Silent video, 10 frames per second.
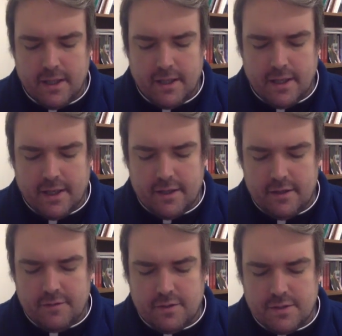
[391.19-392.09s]

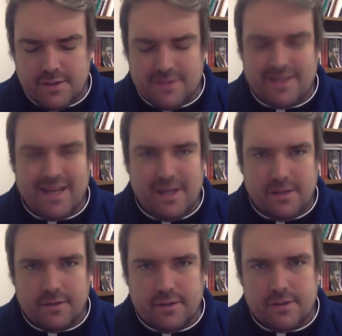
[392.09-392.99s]
If you're just saying
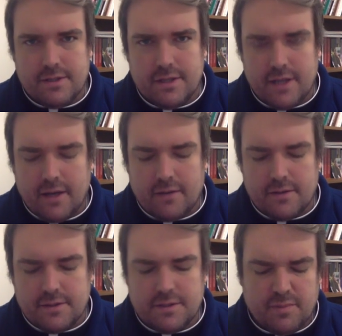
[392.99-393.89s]
the Liturgy of the
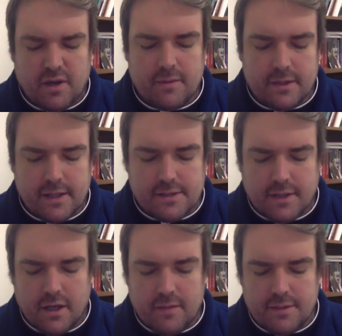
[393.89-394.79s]
Hours, it's probably less
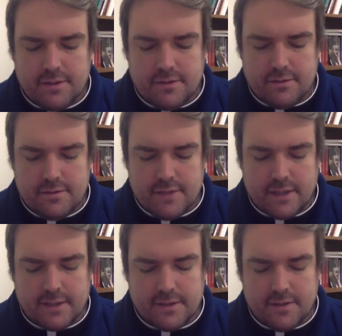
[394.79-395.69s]
common to
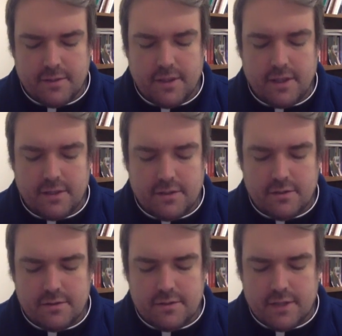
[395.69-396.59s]
sing it. So what you can
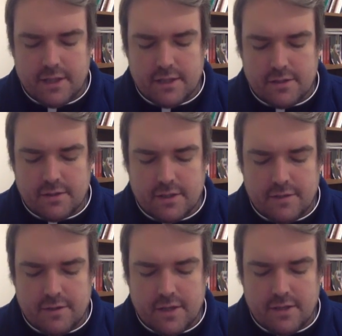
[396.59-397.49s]
do is you can actually,
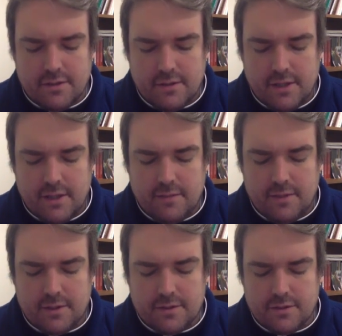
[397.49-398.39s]
if you're not doing the hymn,
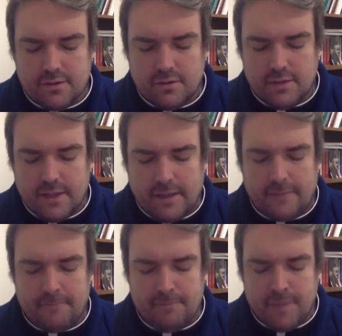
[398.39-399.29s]
you can scroll
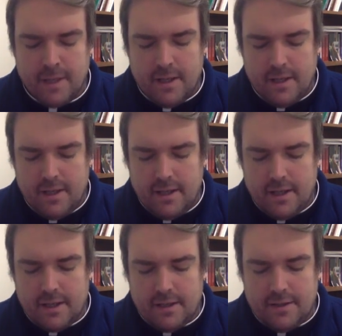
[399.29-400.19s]
down,
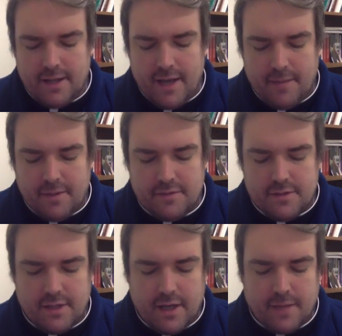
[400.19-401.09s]
and the app gives you
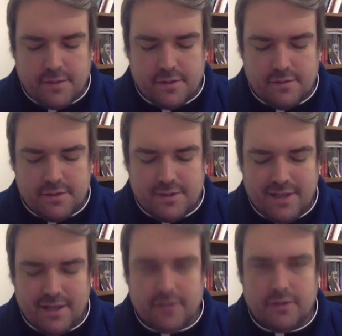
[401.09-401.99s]
the option of just
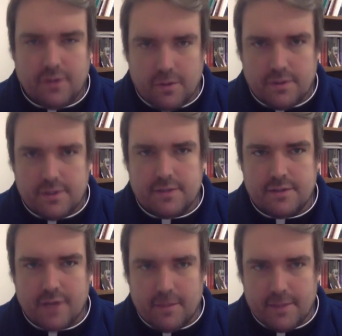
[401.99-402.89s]
hitting Go to
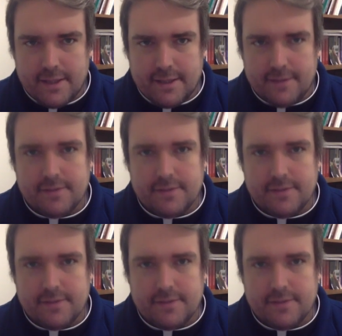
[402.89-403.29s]
Psalmody.